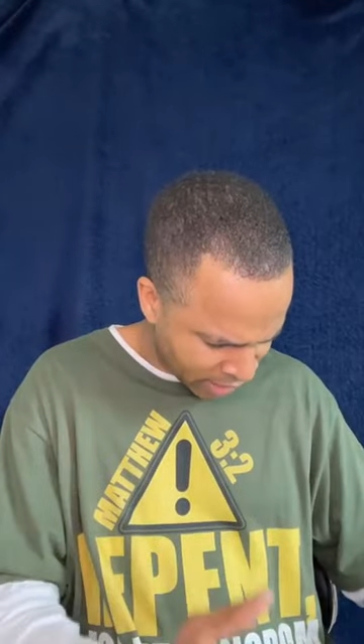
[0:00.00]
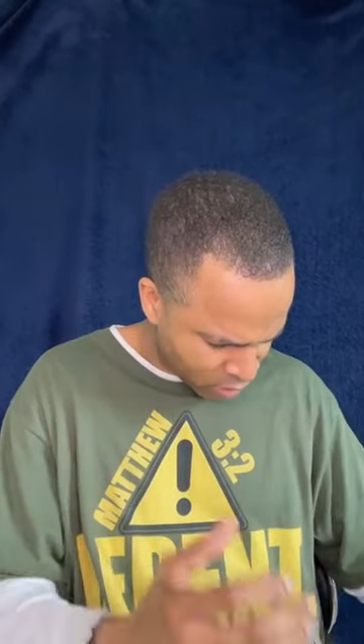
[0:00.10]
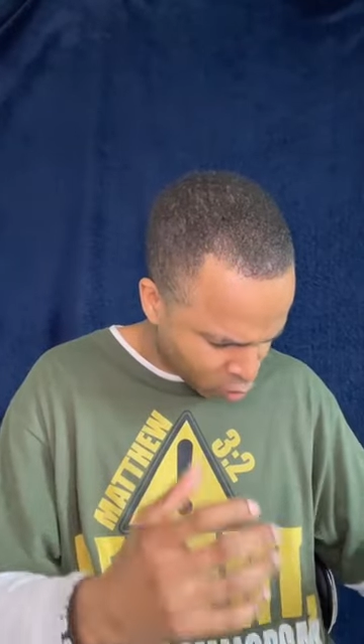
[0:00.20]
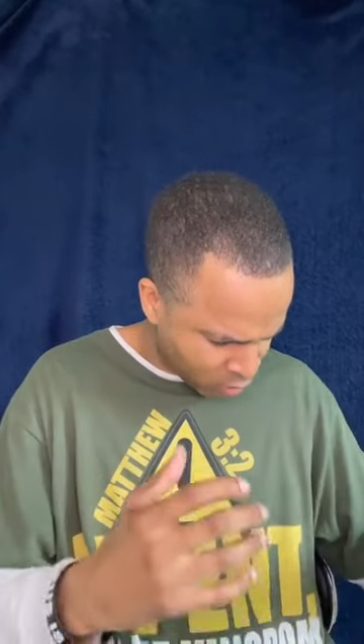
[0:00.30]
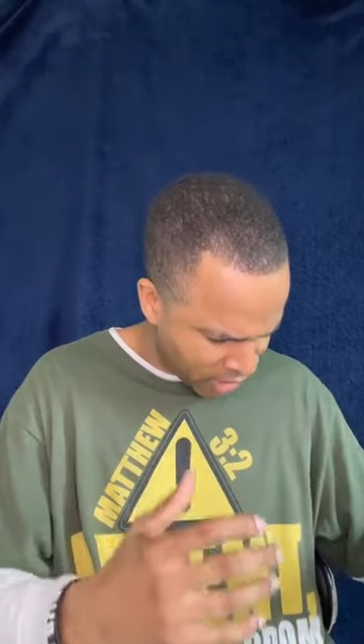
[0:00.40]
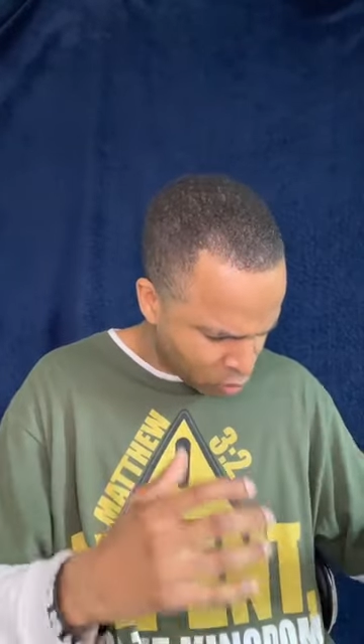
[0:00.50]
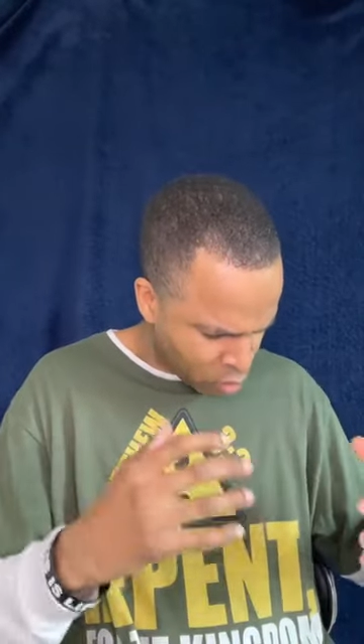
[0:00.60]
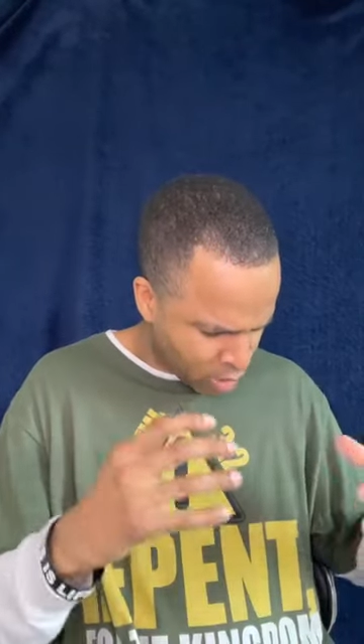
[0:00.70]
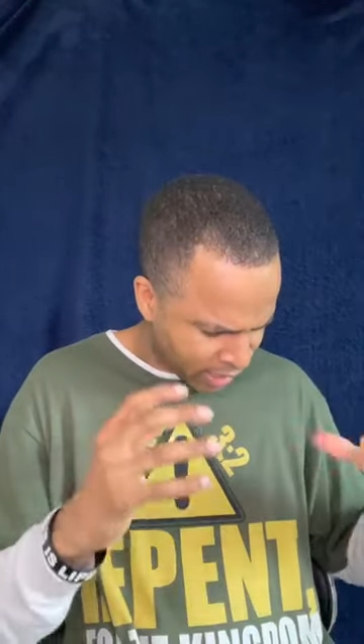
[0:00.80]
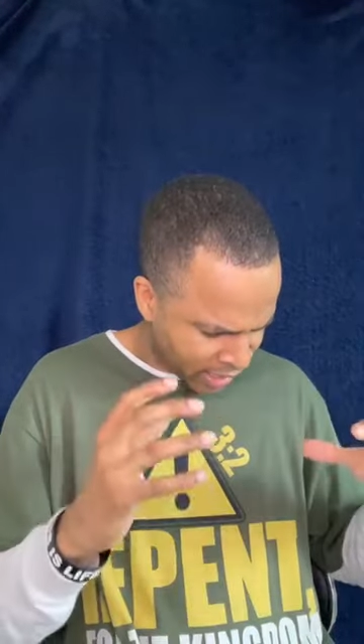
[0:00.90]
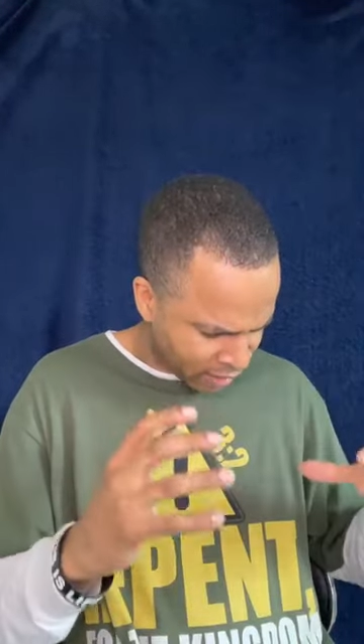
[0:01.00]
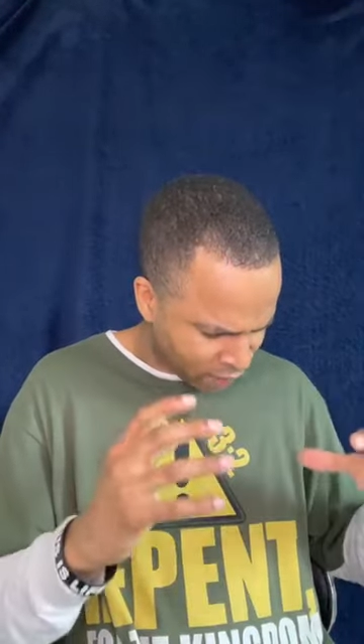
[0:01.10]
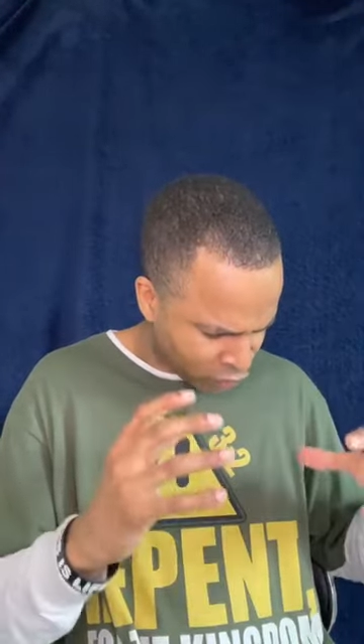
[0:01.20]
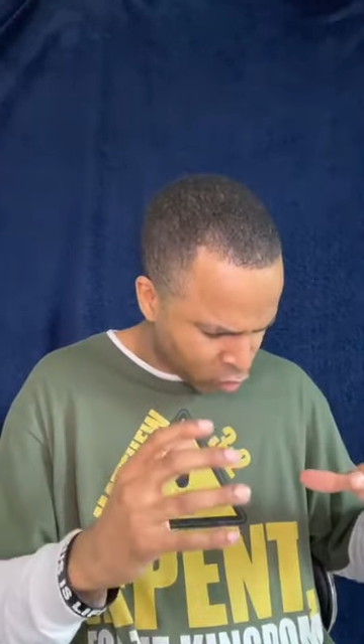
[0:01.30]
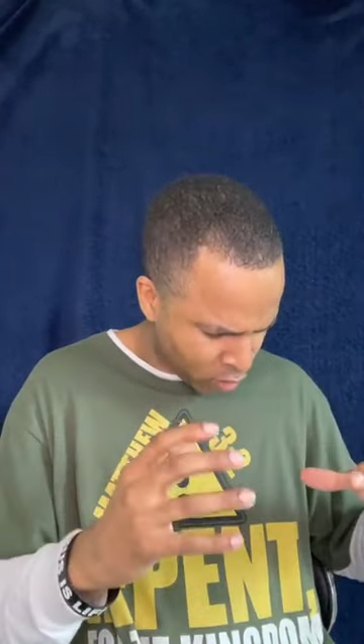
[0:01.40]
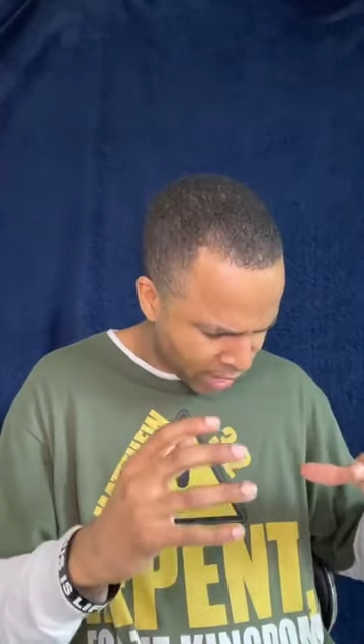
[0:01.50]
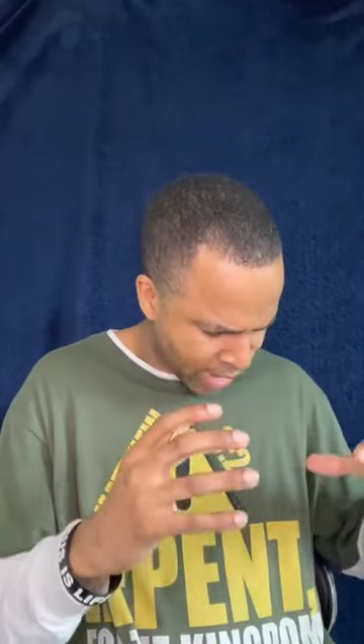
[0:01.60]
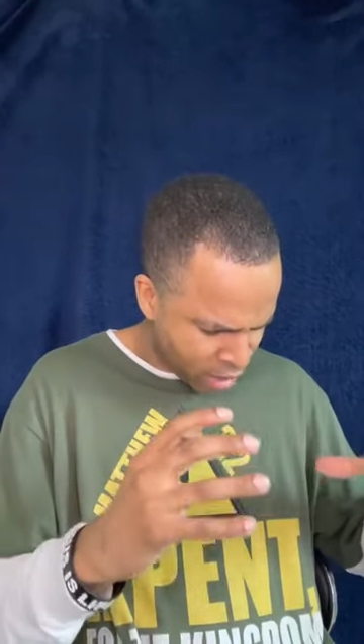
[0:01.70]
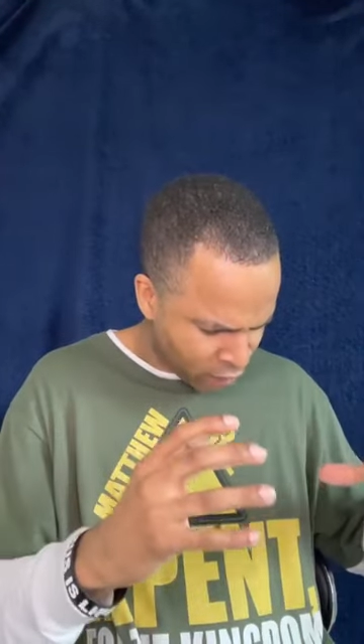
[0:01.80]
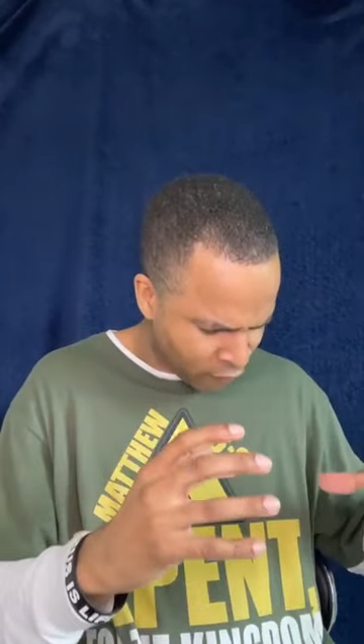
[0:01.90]
and we will give you
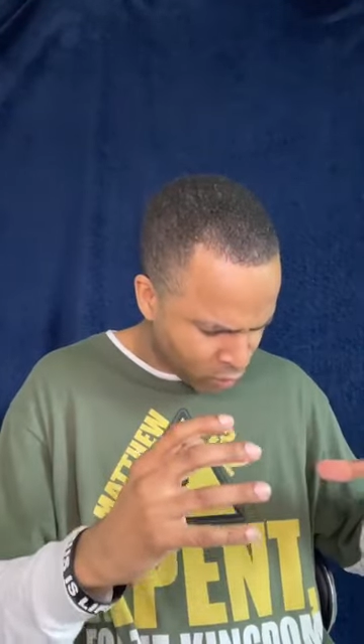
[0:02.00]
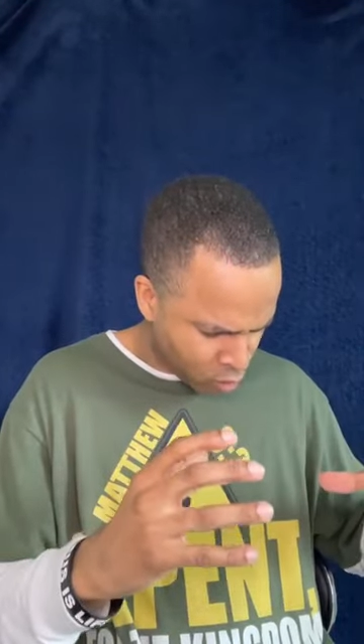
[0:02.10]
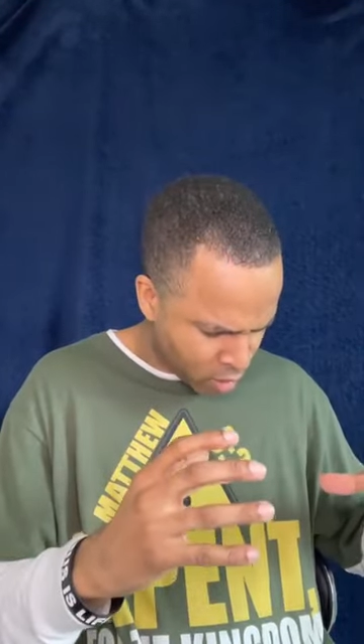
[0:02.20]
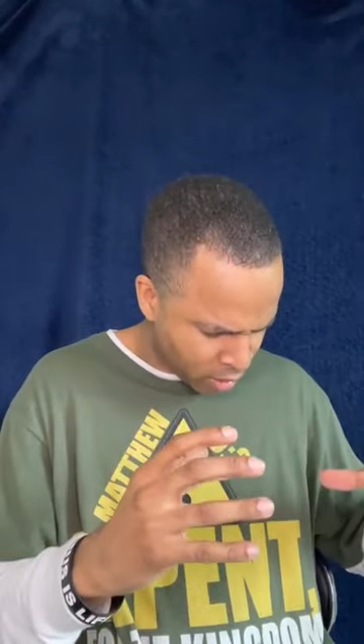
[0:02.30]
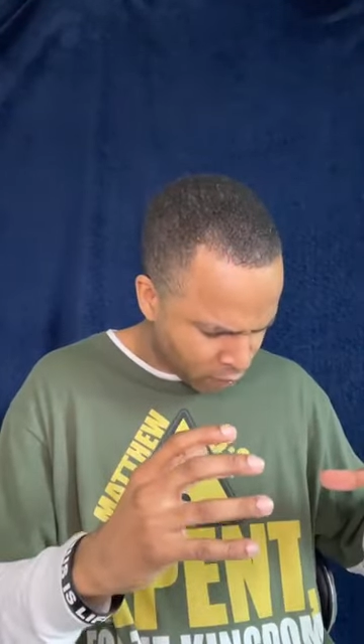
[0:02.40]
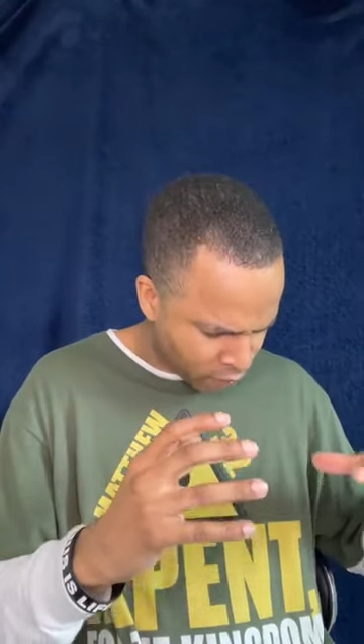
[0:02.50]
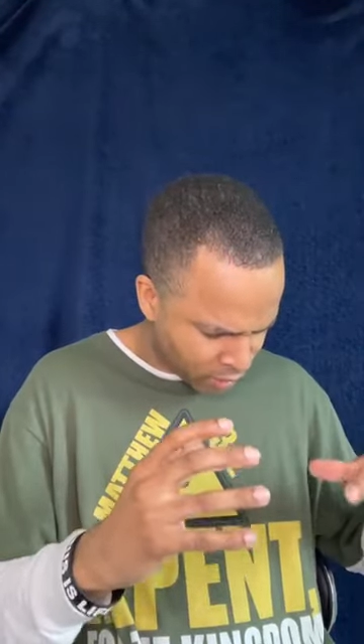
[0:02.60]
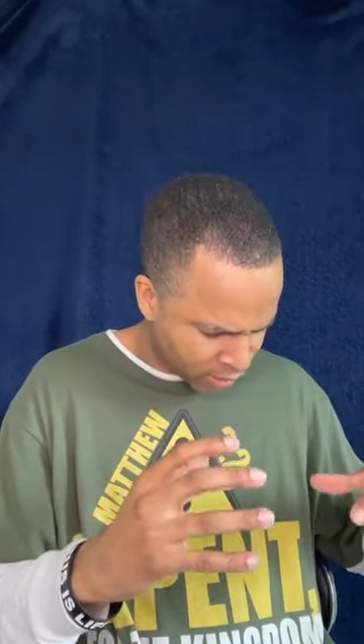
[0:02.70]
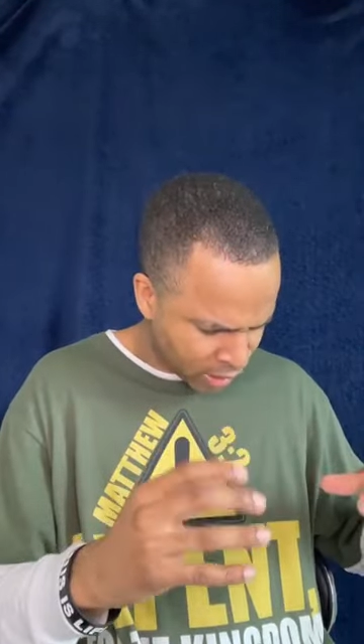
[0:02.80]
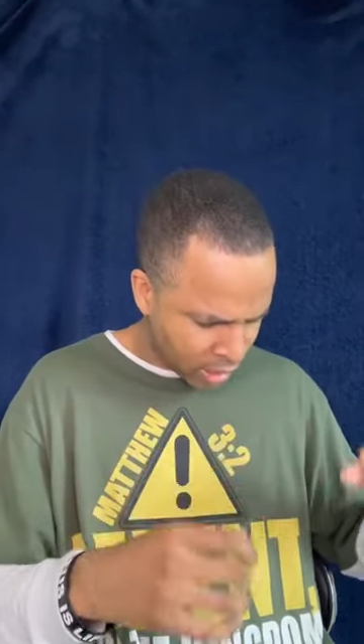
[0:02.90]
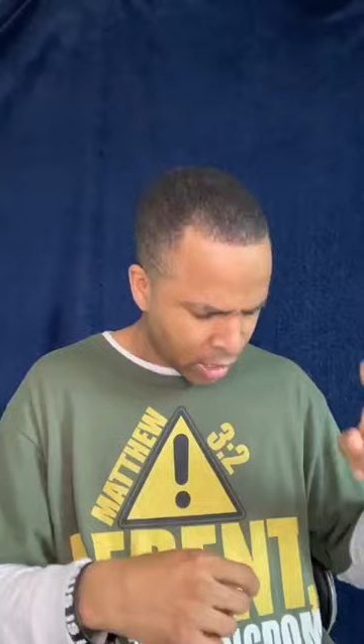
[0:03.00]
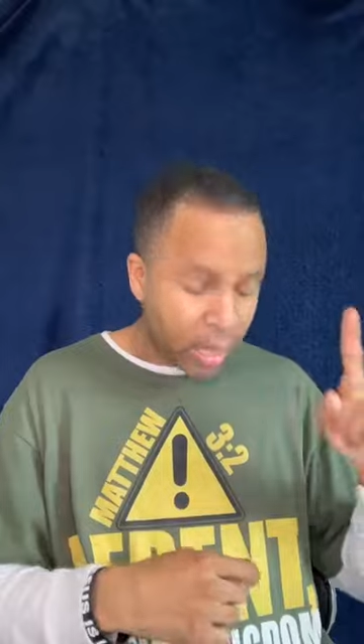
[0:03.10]
every one of us